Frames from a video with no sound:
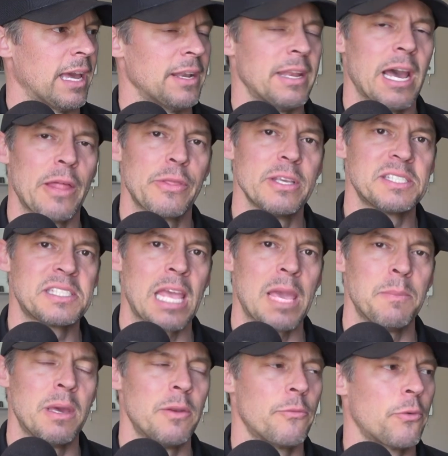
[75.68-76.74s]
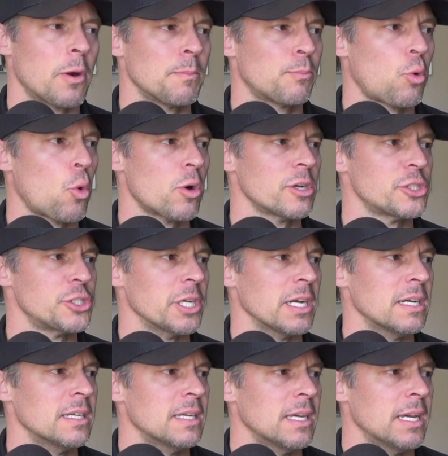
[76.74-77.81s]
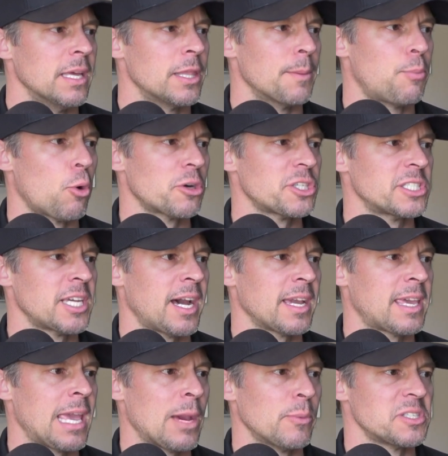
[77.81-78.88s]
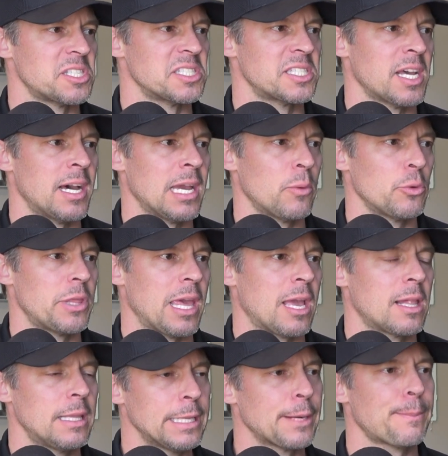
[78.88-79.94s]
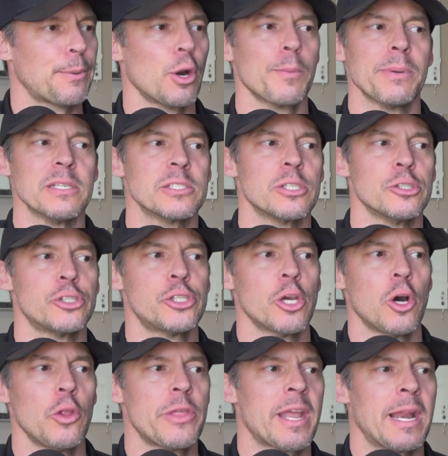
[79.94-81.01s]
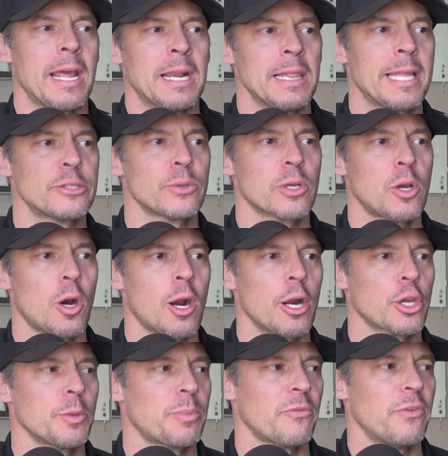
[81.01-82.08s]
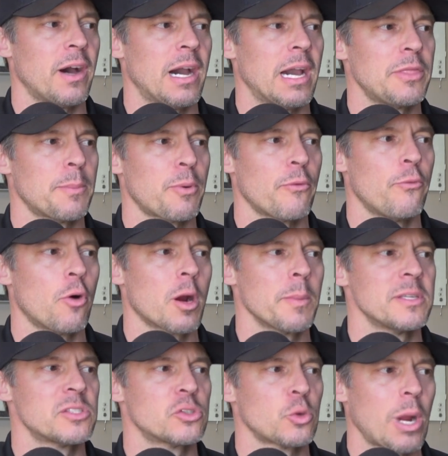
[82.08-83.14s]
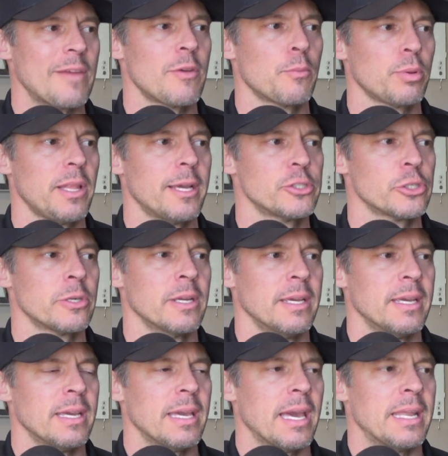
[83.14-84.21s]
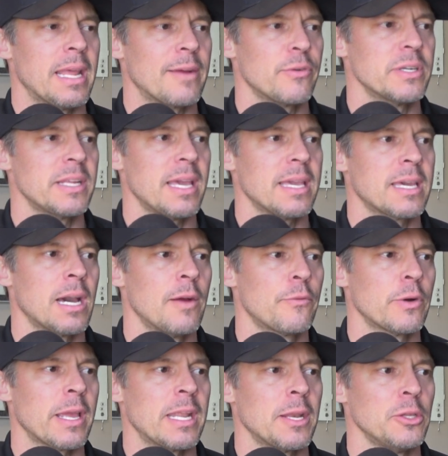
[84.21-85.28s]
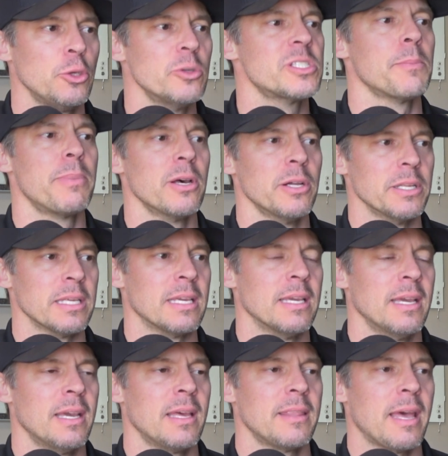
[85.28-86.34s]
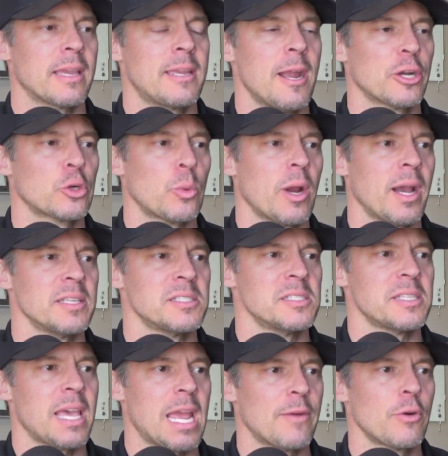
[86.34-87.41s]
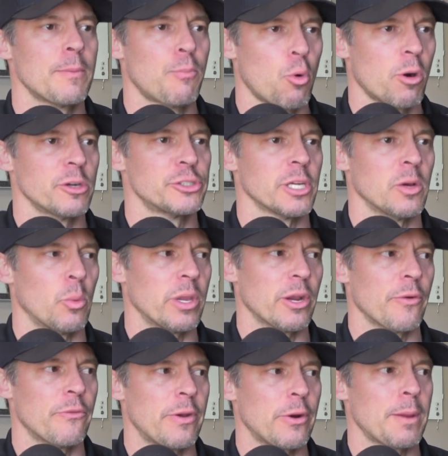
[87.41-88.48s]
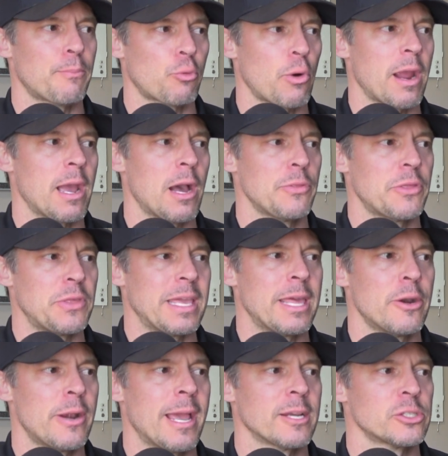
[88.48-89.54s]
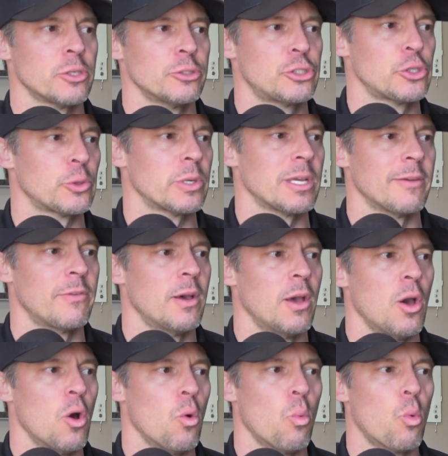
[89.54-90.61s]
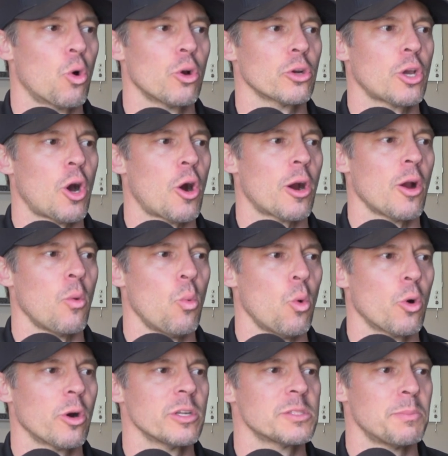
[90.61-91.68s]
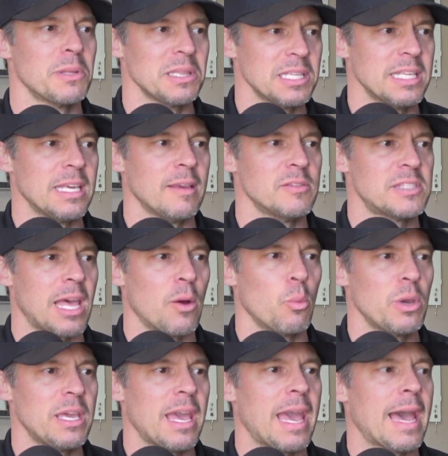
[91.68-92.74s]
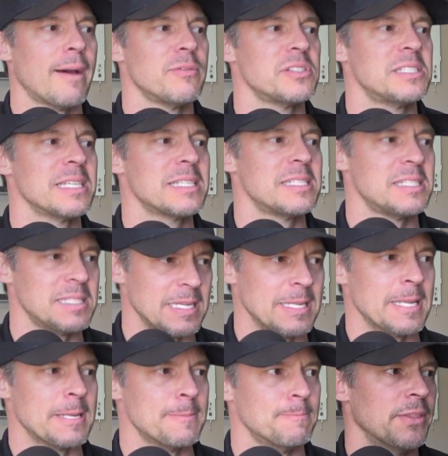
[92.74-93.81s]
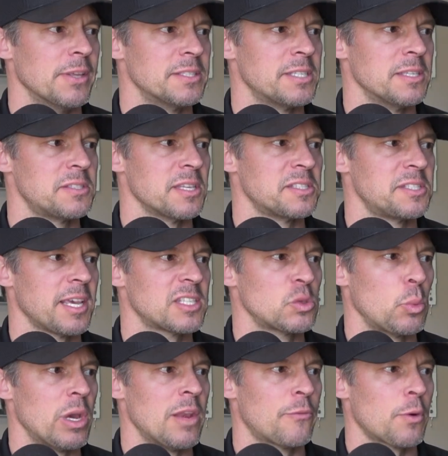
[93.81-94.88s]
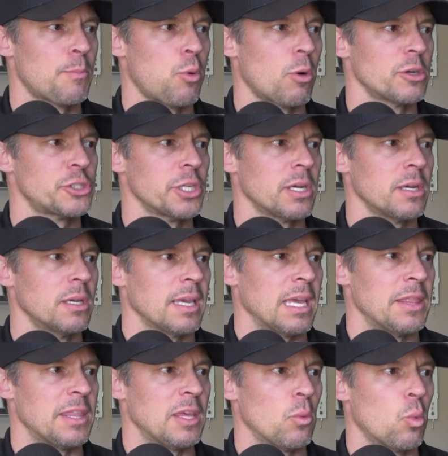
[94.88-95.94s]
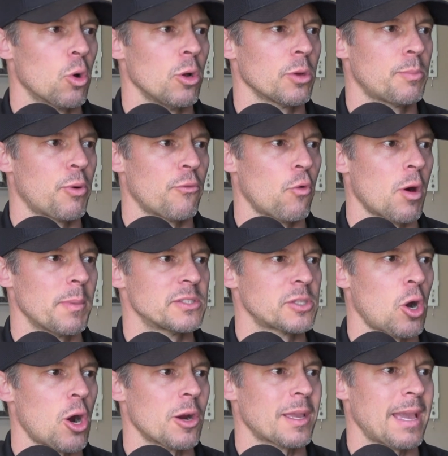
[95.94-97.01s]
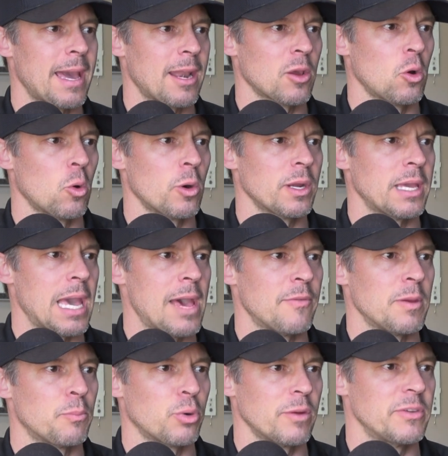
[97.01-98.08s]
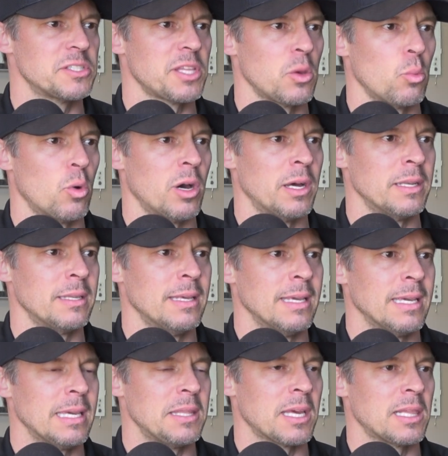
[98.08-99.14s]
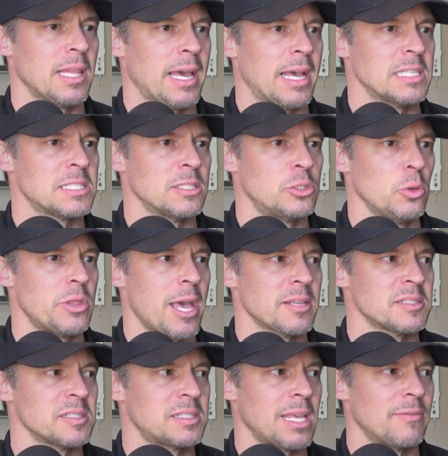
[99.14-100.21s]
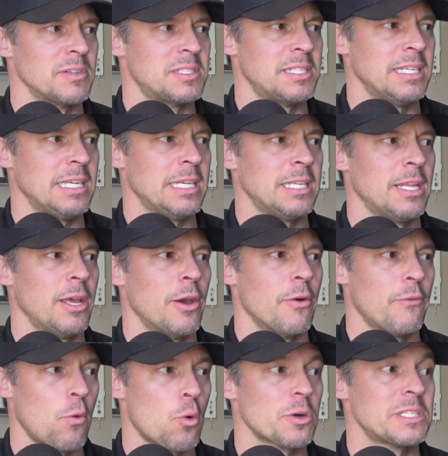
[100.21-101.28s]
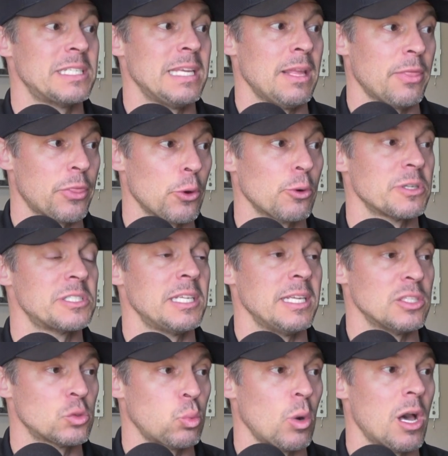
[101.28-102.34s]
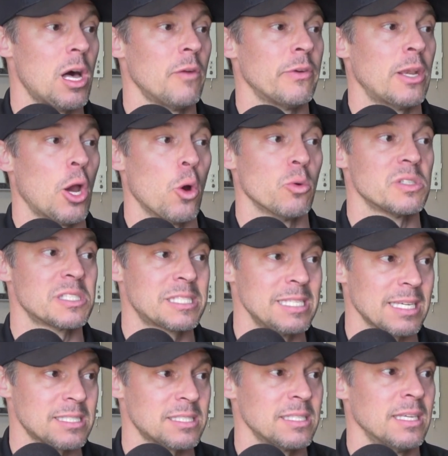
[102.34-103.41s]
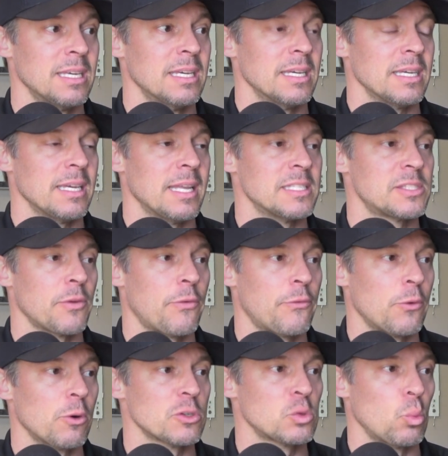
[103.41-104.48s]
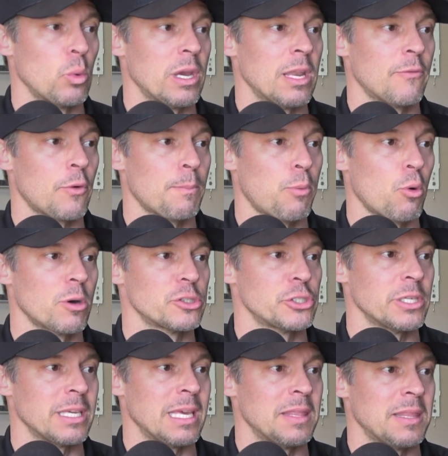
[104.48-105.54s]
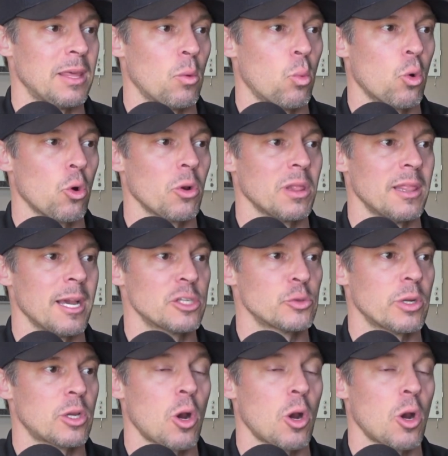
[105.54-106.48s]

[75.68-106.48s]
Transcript: And now this statement from Porsche. The Porsche Taycan was designed with a clear purpose to show that an electric car could provide the performance, driving pleasure, and everyday comfort and usability that characterizes every Porsche. We are very proud that the International Jury of World Car Awards believes that we have succeeded. This is the sixth win for Porsche in the World Performance Car category, having previously won in the class in 2017, 14, 13, 12, and 06. It's the first win for Porsche in the World Luxury